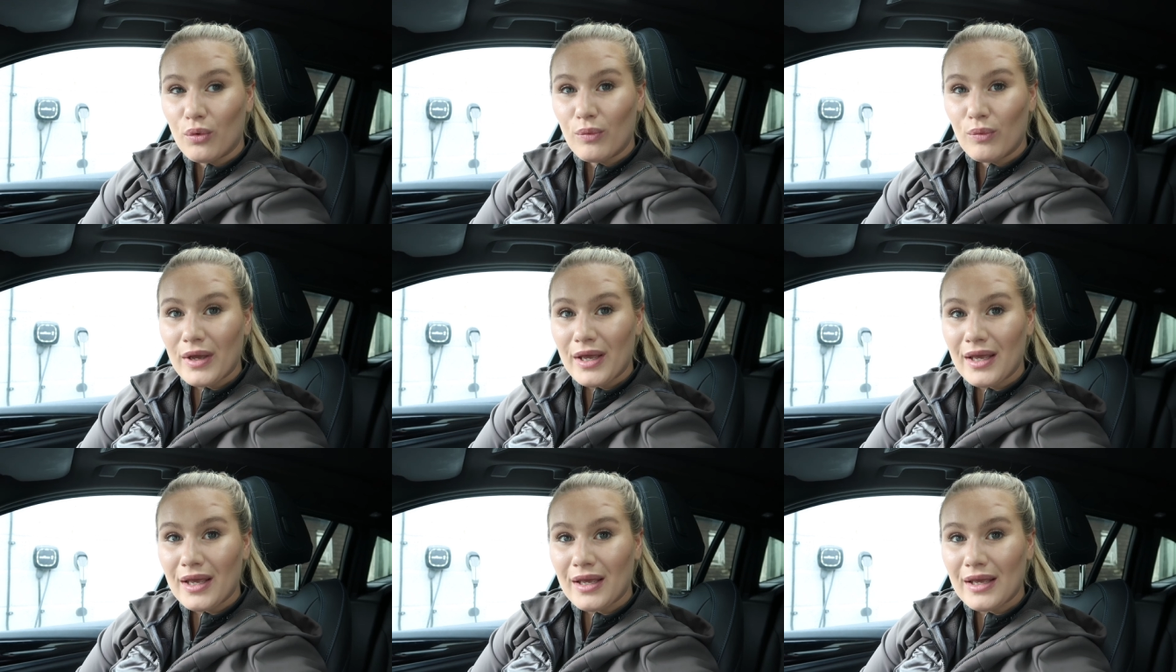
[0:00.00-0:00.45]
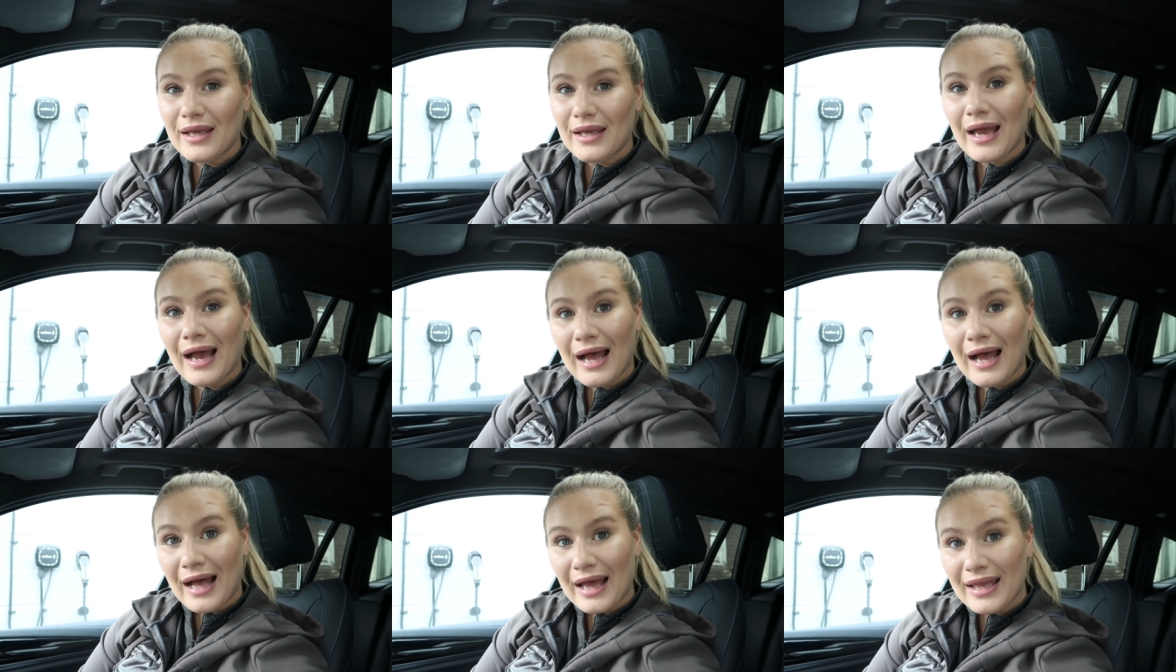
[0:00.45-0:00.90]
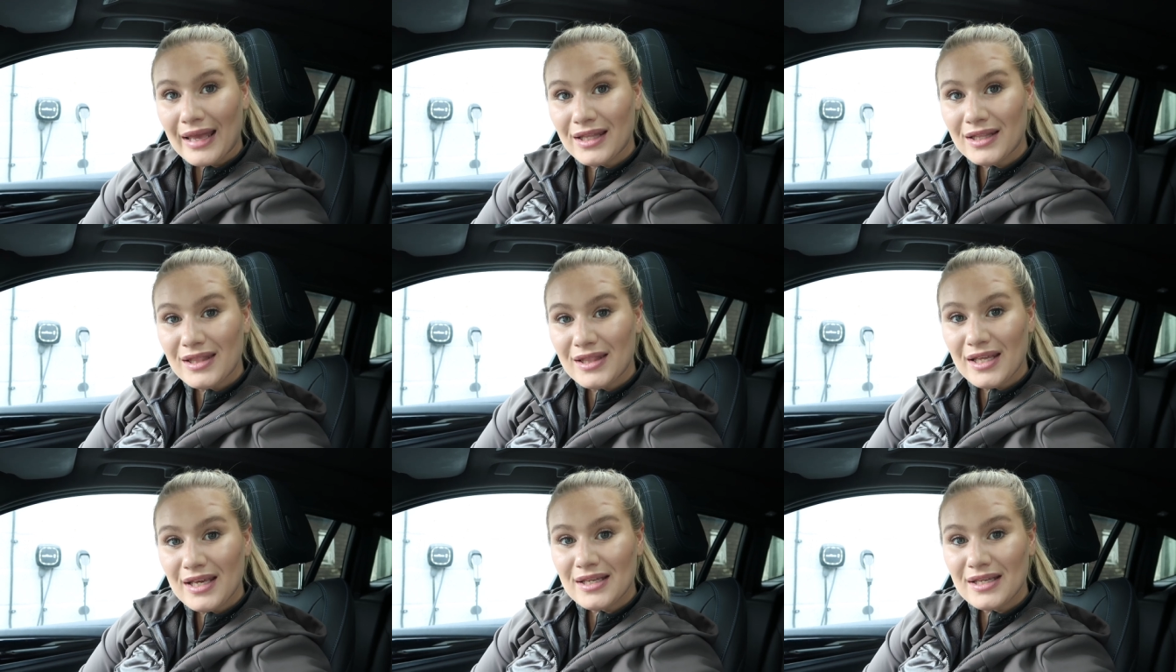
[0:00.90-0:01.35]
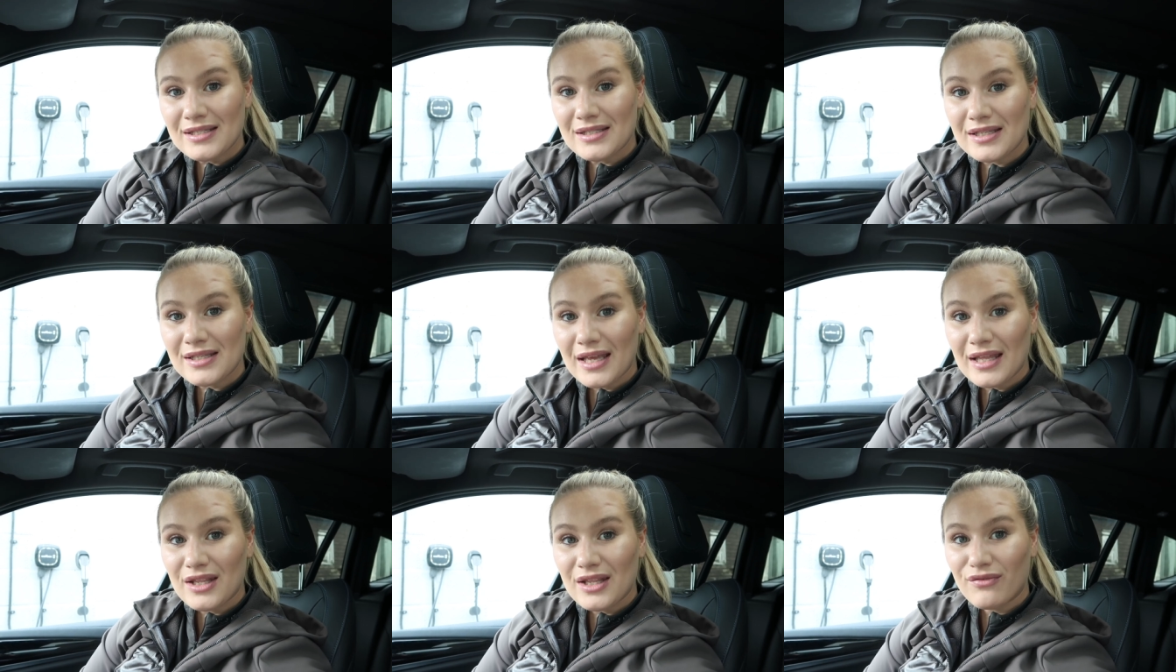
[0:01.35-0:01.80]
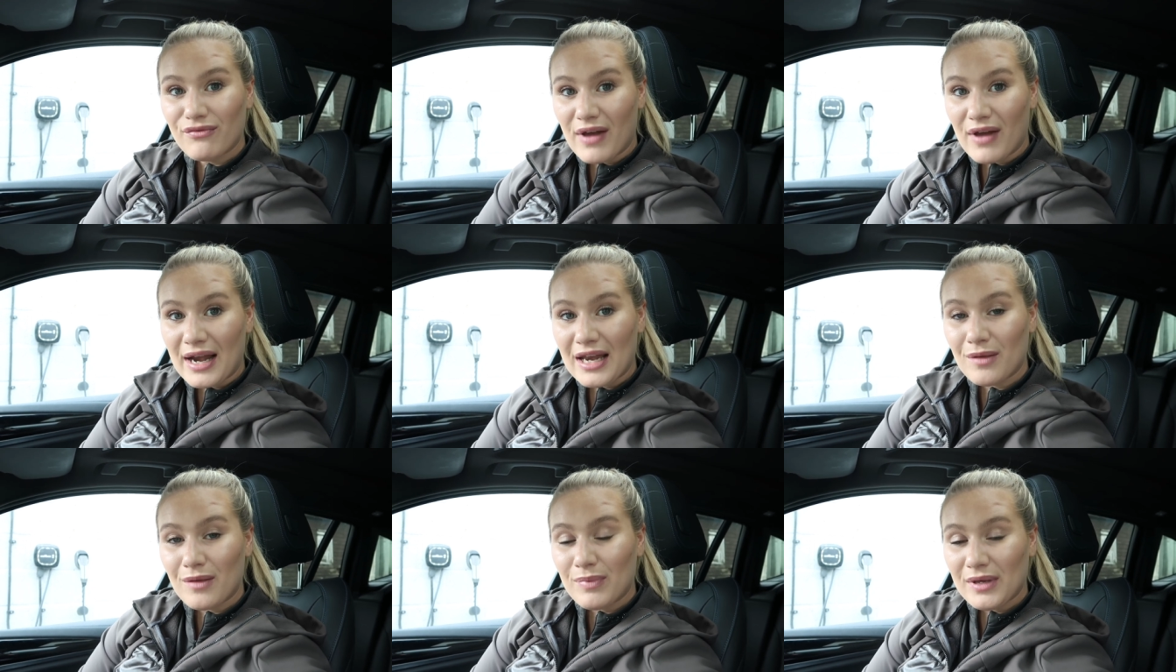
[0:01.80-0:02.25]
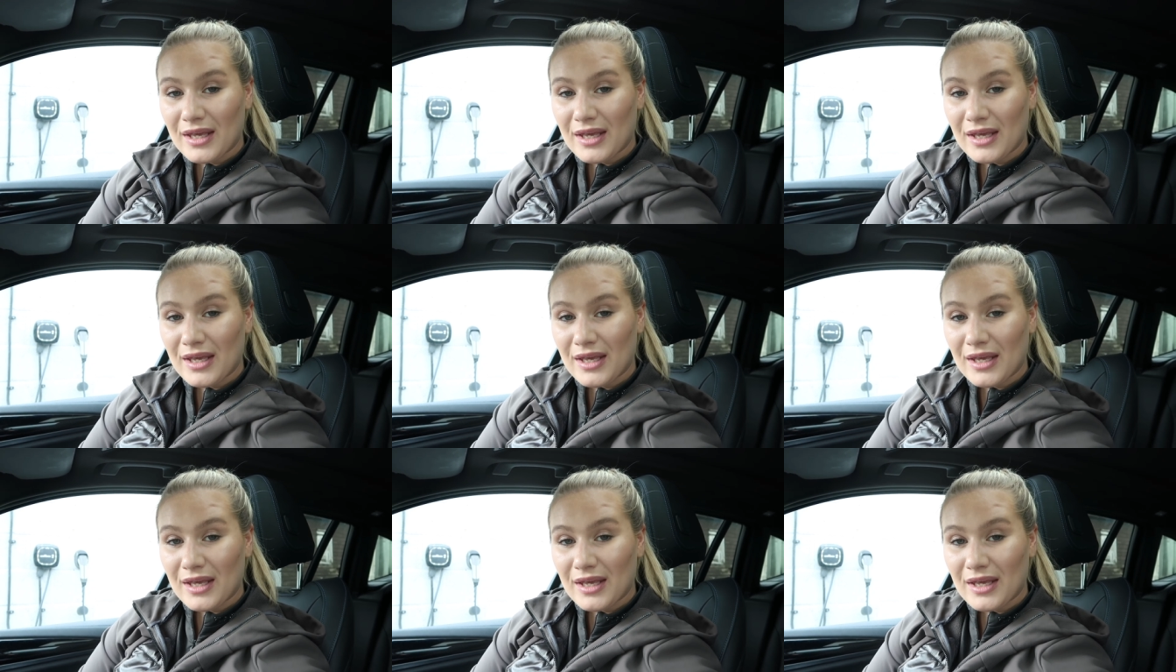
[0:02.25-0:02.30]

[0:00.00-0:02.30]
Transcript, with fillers: We hired this in the very